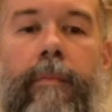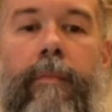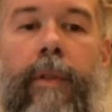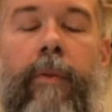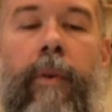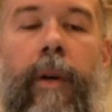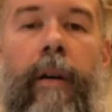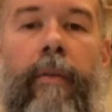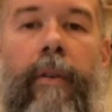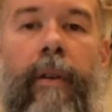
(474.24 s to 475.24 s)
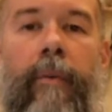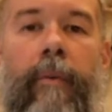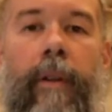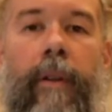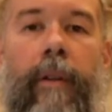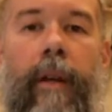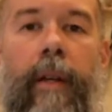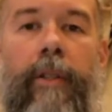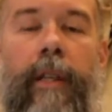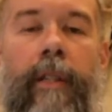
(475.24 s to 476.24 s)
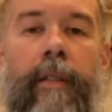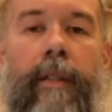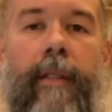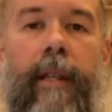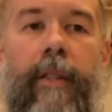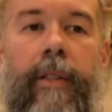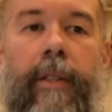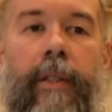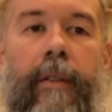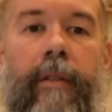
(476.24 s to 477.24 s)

Arriving with a gentle attention